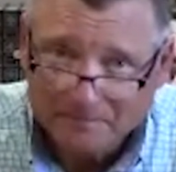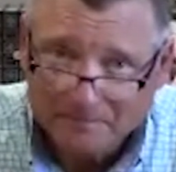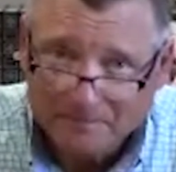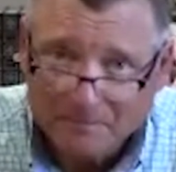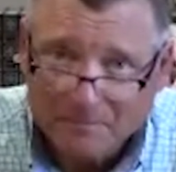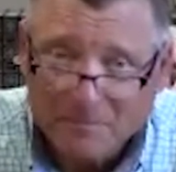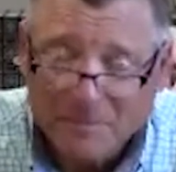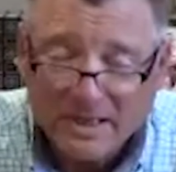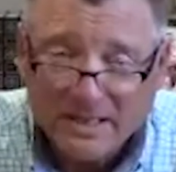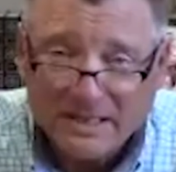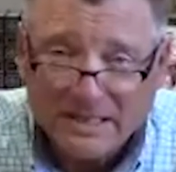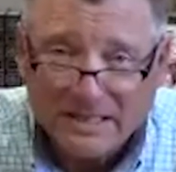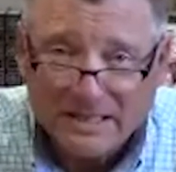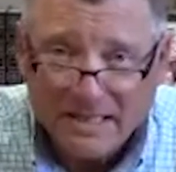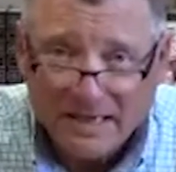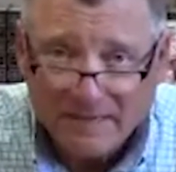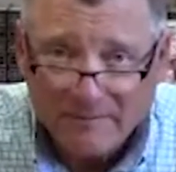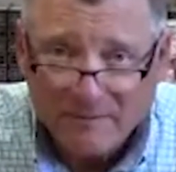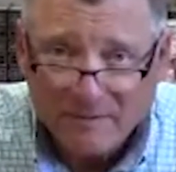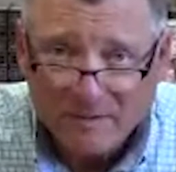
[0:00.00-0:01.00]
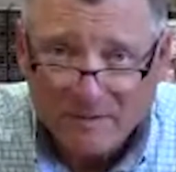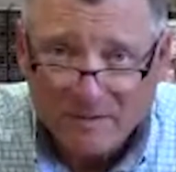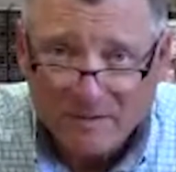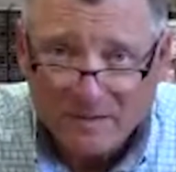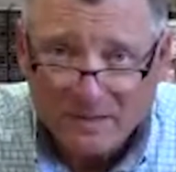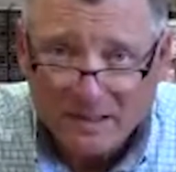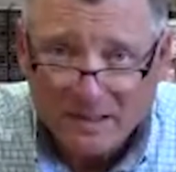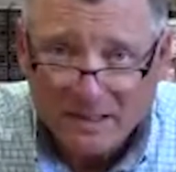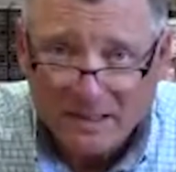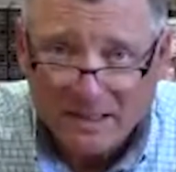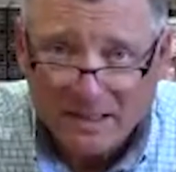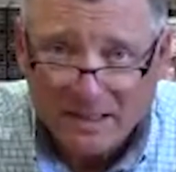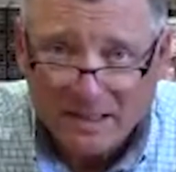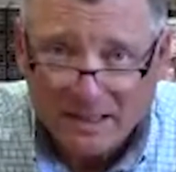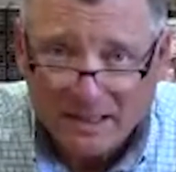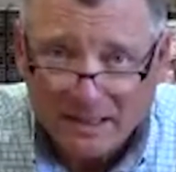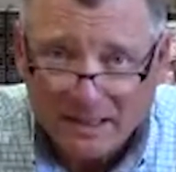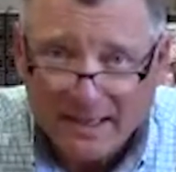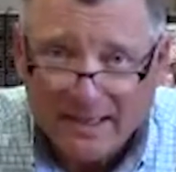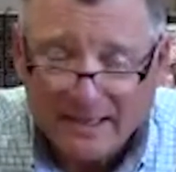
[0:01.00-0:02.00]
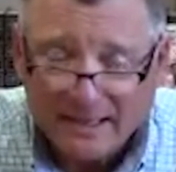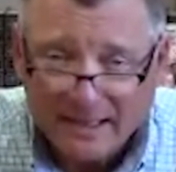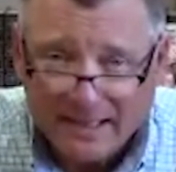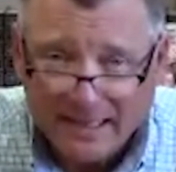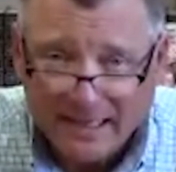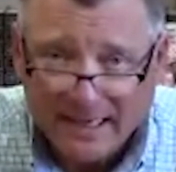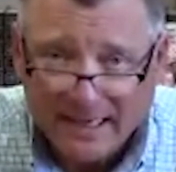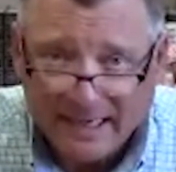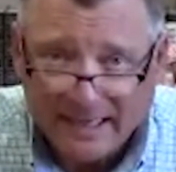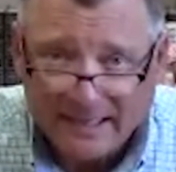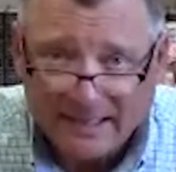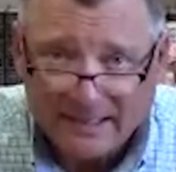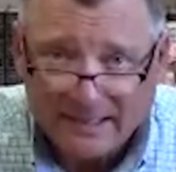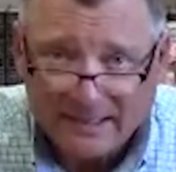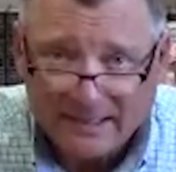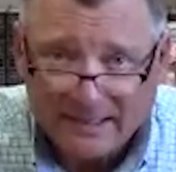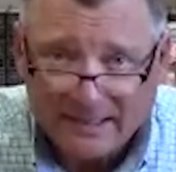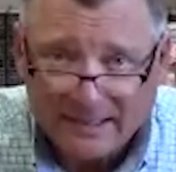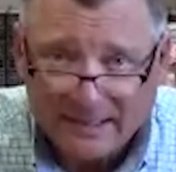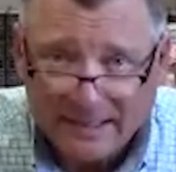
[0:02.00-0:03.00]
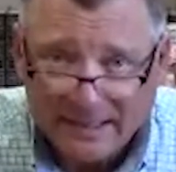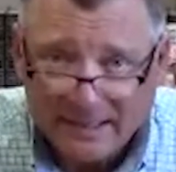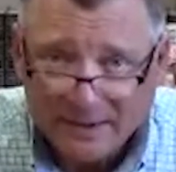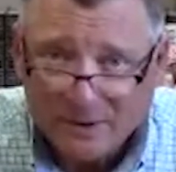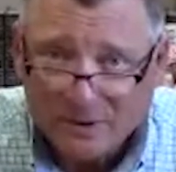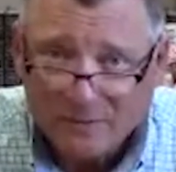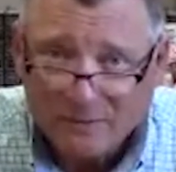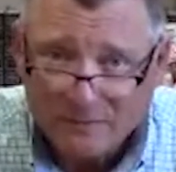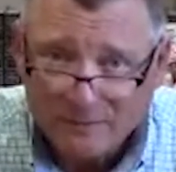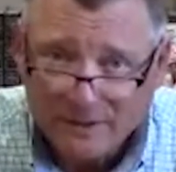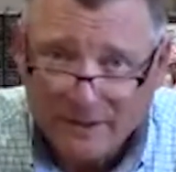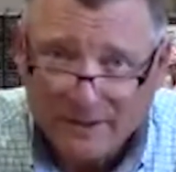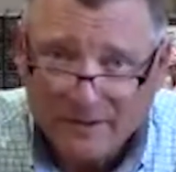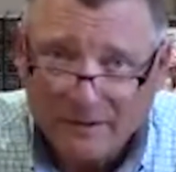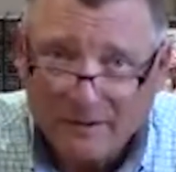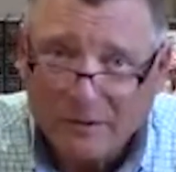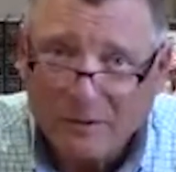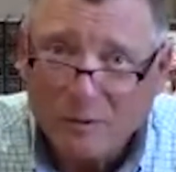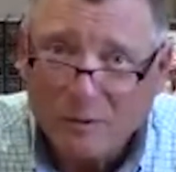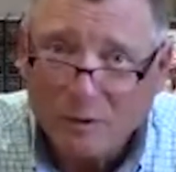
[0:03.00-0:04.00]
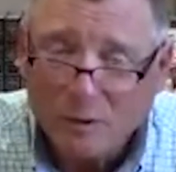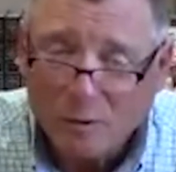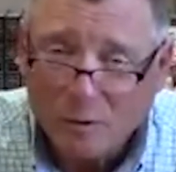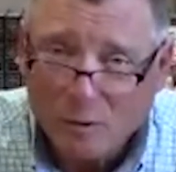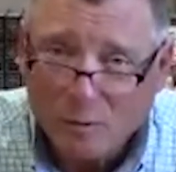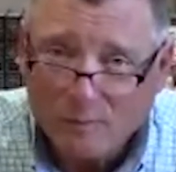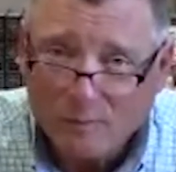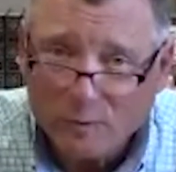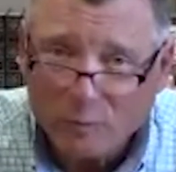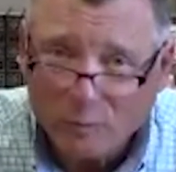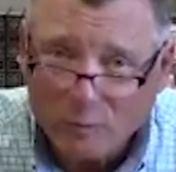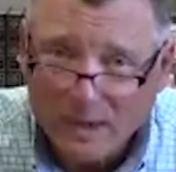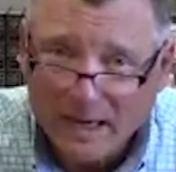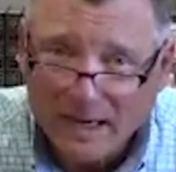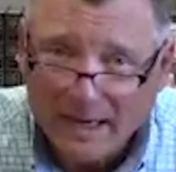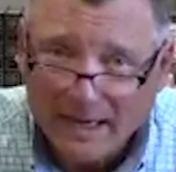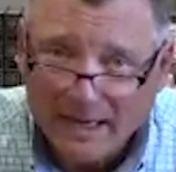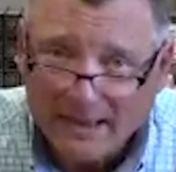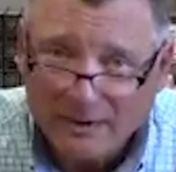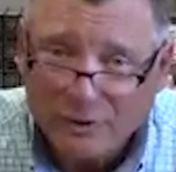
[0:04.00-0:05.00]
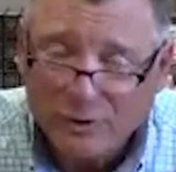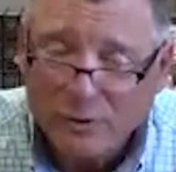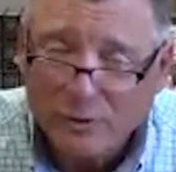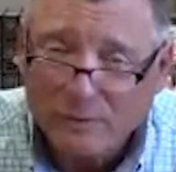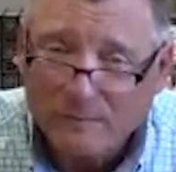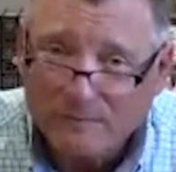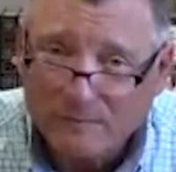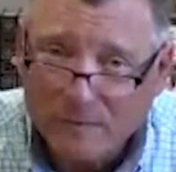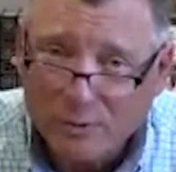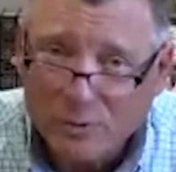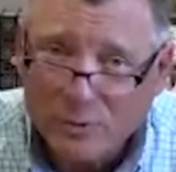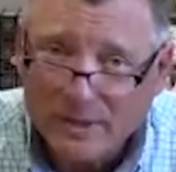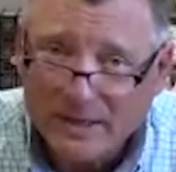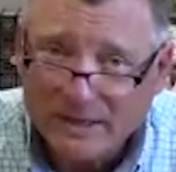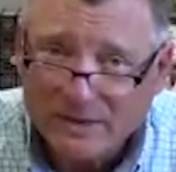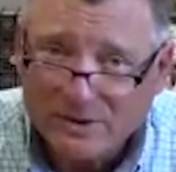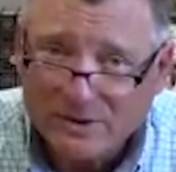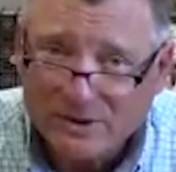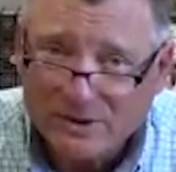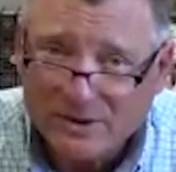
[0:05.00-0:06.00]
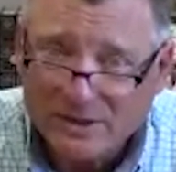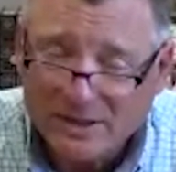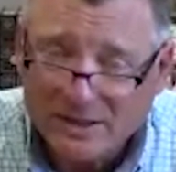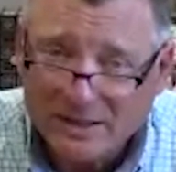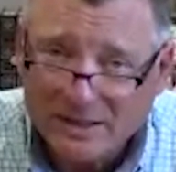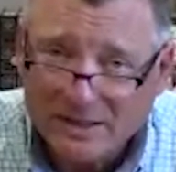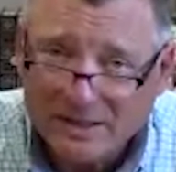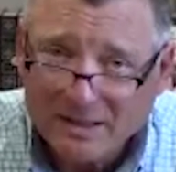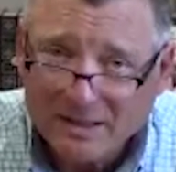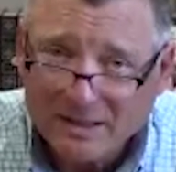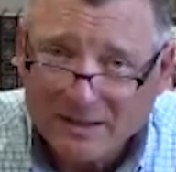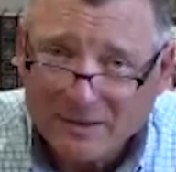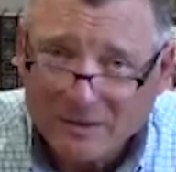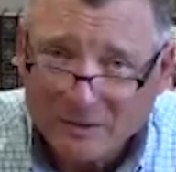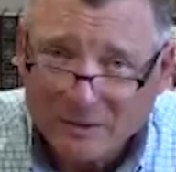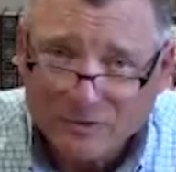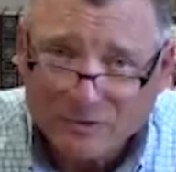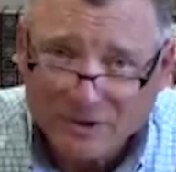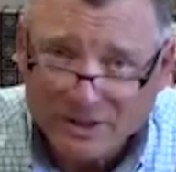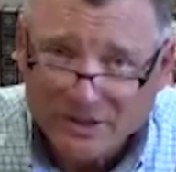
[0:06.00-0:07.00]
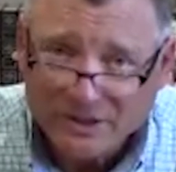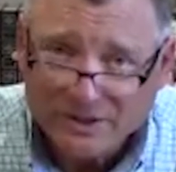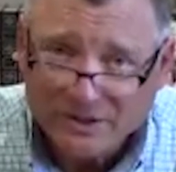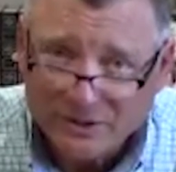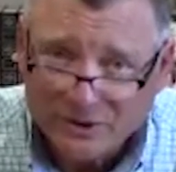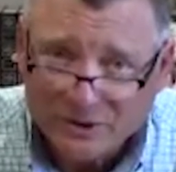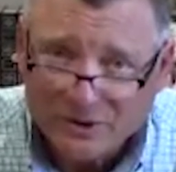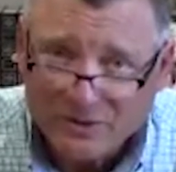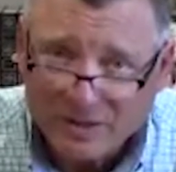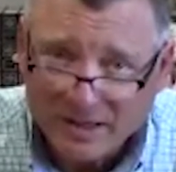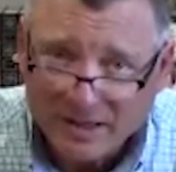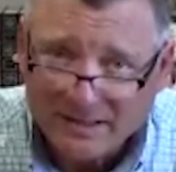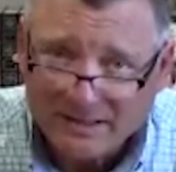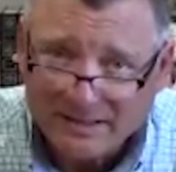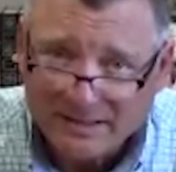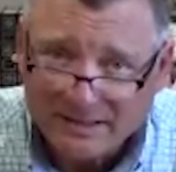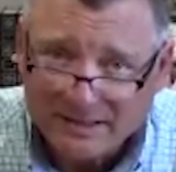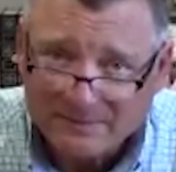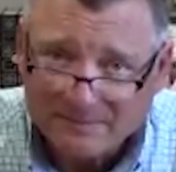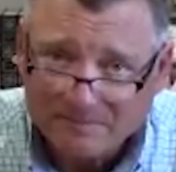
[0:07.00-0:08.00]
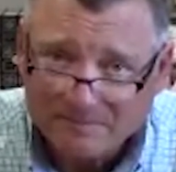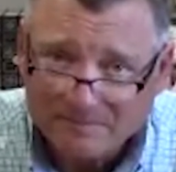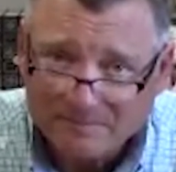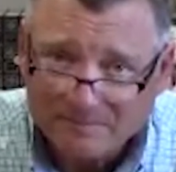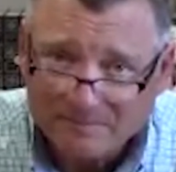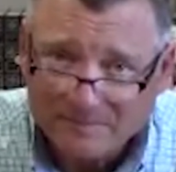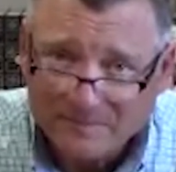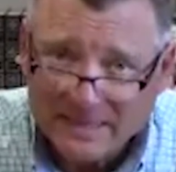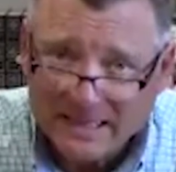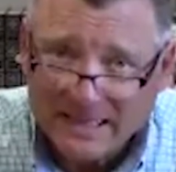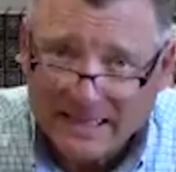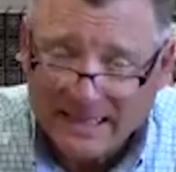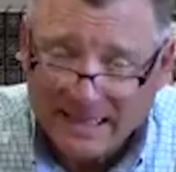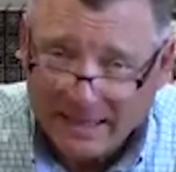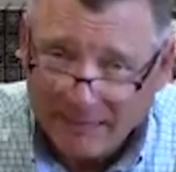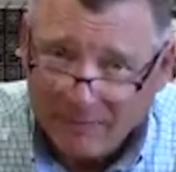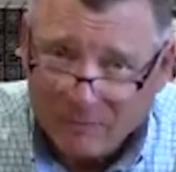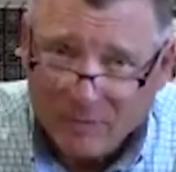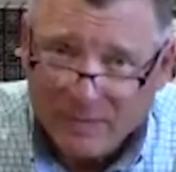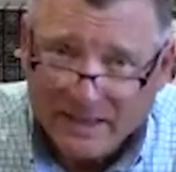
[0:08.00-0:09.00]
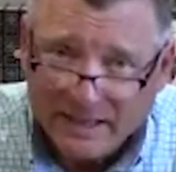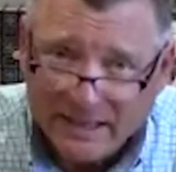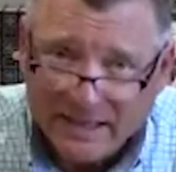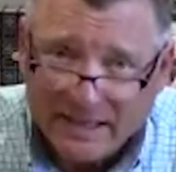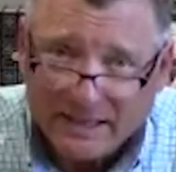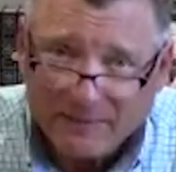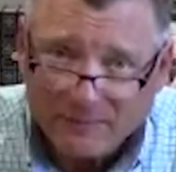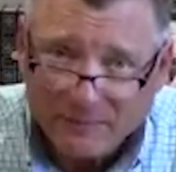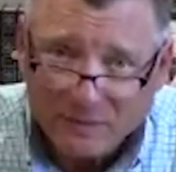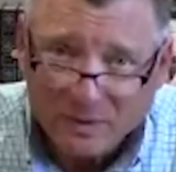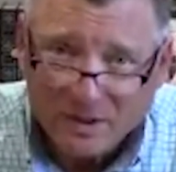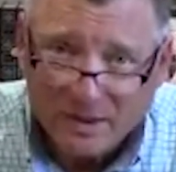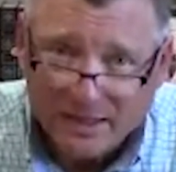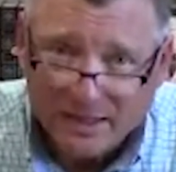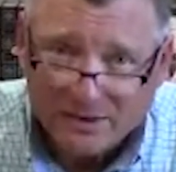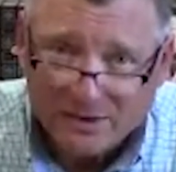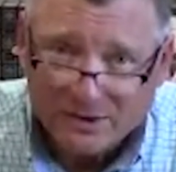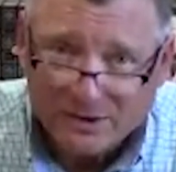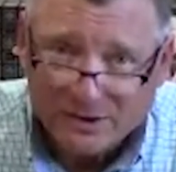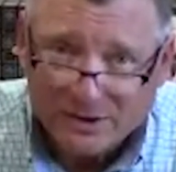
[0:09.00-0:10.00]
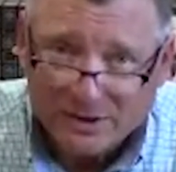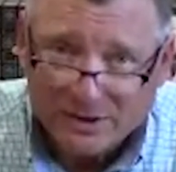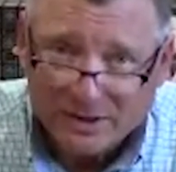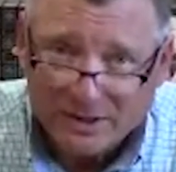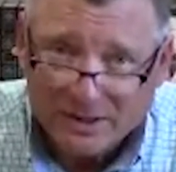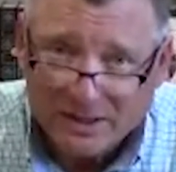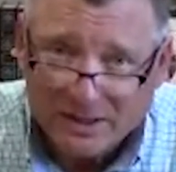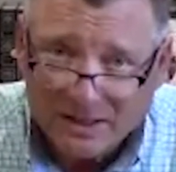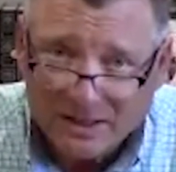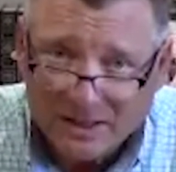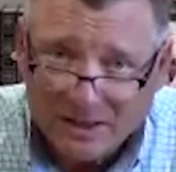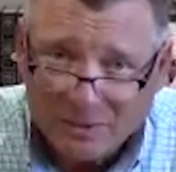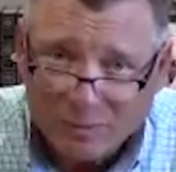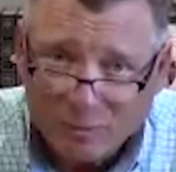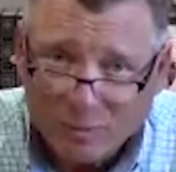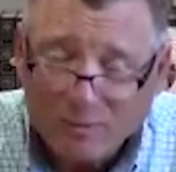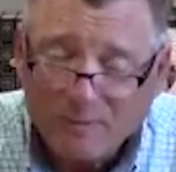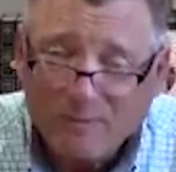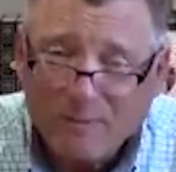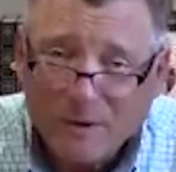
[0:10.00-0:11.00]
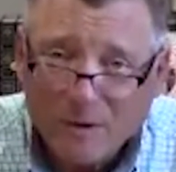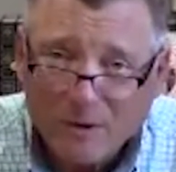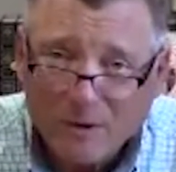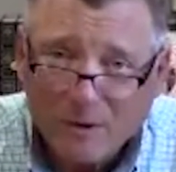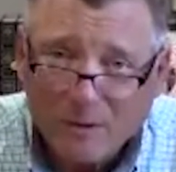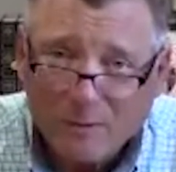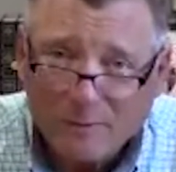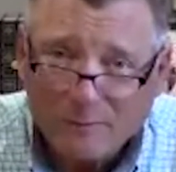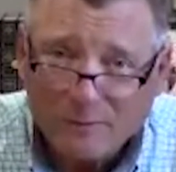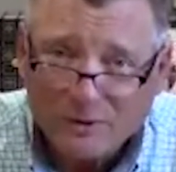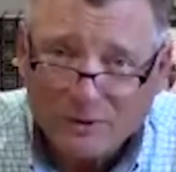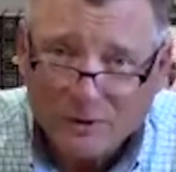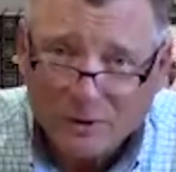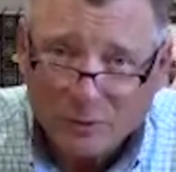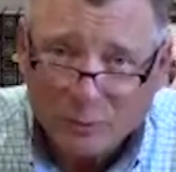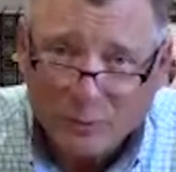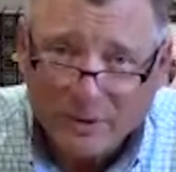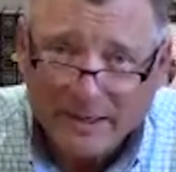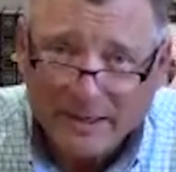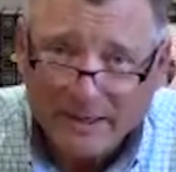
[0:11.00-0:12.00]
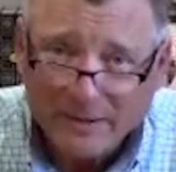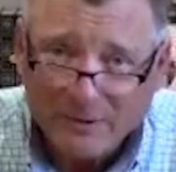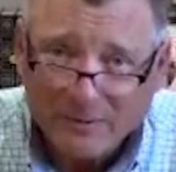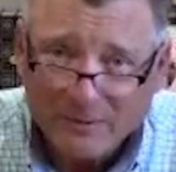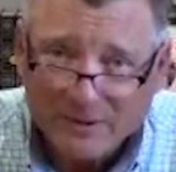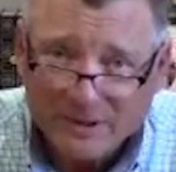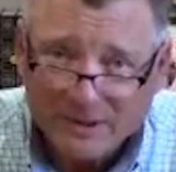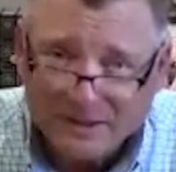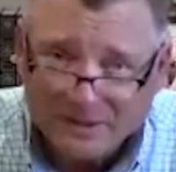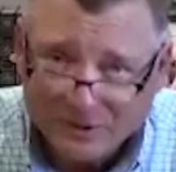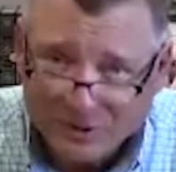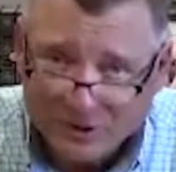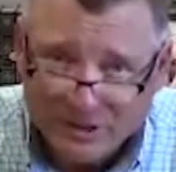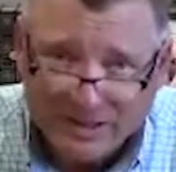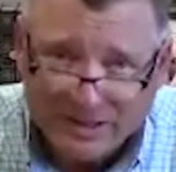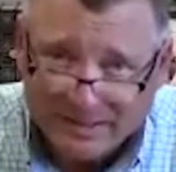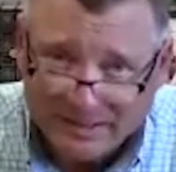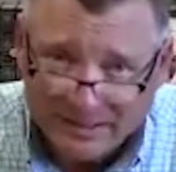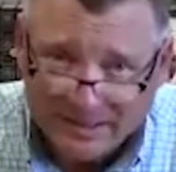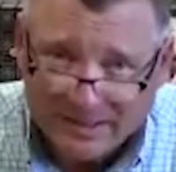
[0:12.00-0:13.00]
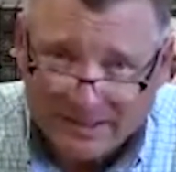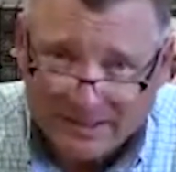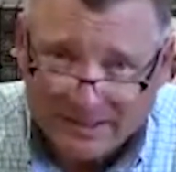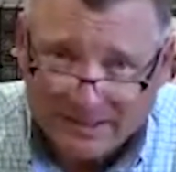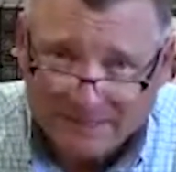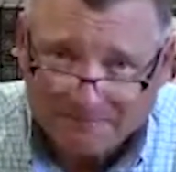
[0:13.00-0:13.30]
But never let that interfere or override your focus on Jesus Christ. Everything for us revolves around Jesus.